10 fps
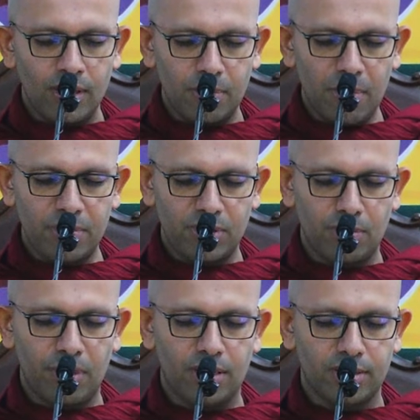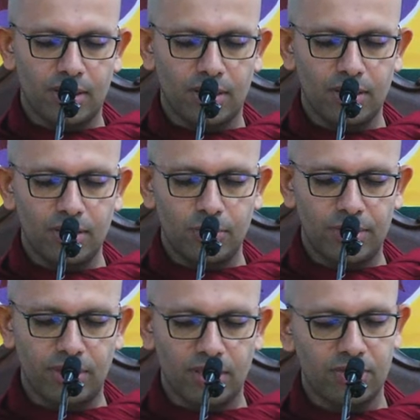The members of the Mahasangha
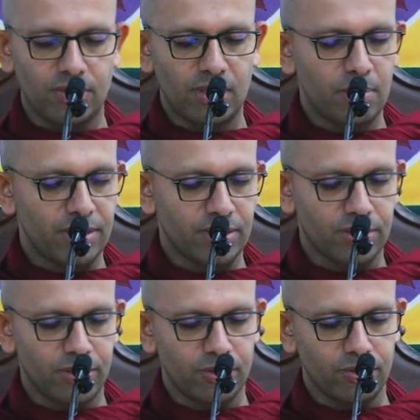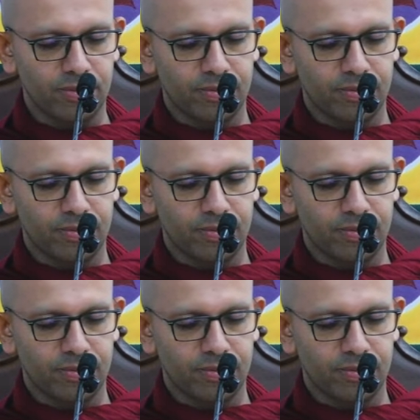will transfer their blessings to you.